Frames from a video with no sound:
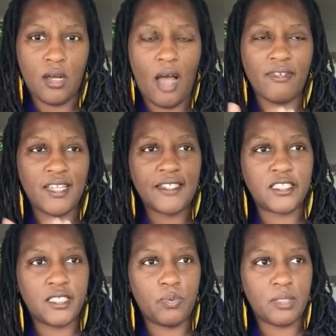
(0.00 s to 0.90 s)
our
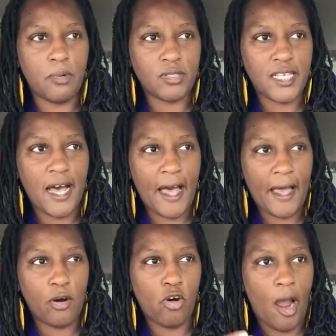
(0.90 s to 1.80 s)
relationship with the Most
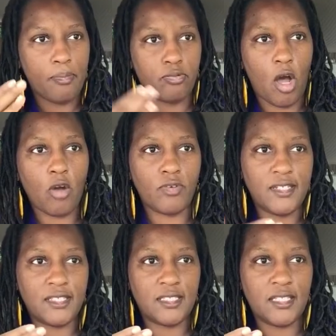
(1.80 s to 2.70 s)
High, or our
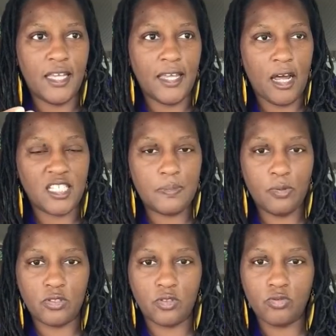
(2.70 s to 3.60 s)
progress in our
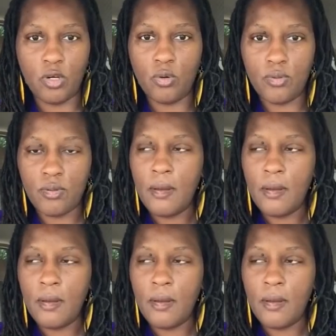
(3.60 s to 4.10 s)
spiritual growth